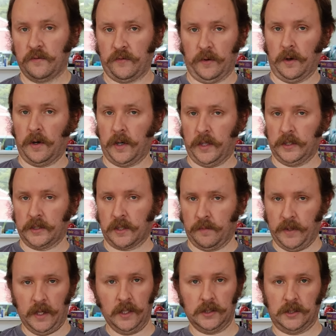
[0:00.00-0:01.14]
for an honest
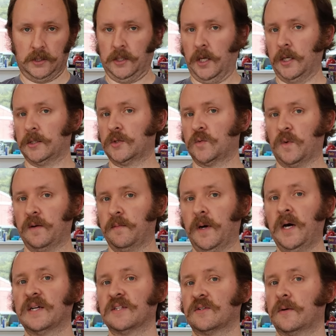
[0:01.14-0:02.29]
comparison, as one
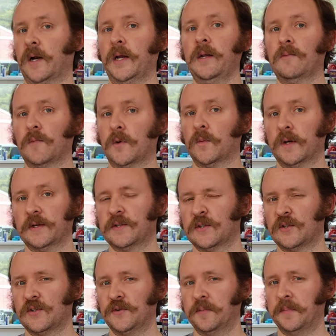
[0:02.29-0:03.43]
must, right? When one is a
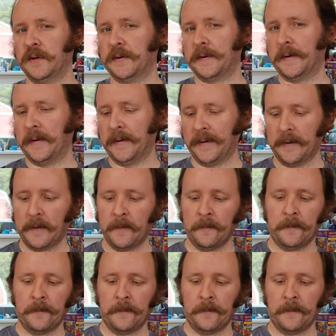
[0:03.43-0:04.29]
true beer nerd.